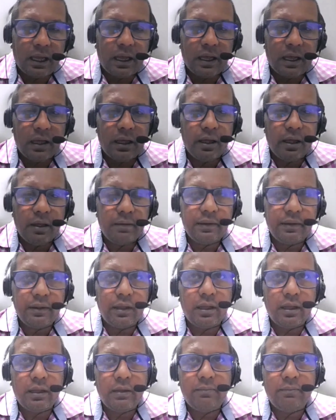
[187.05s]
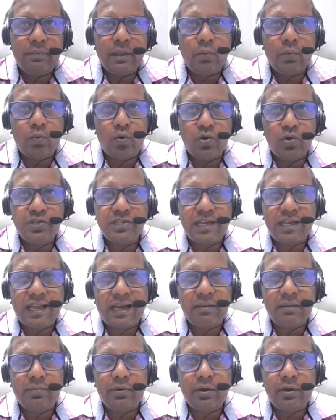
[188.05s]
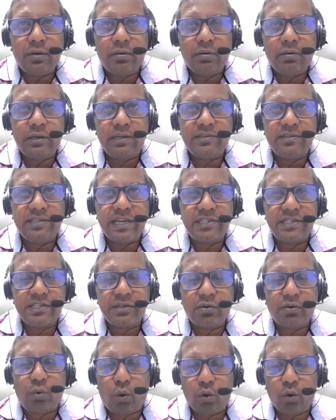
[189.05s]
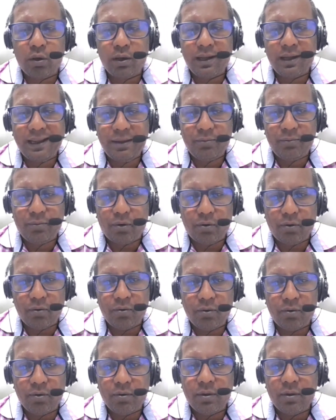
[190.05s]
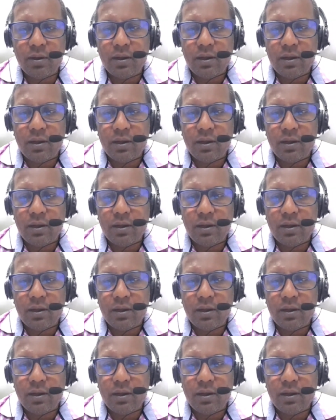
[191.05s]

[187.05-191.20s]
there was a library organization called LIWO,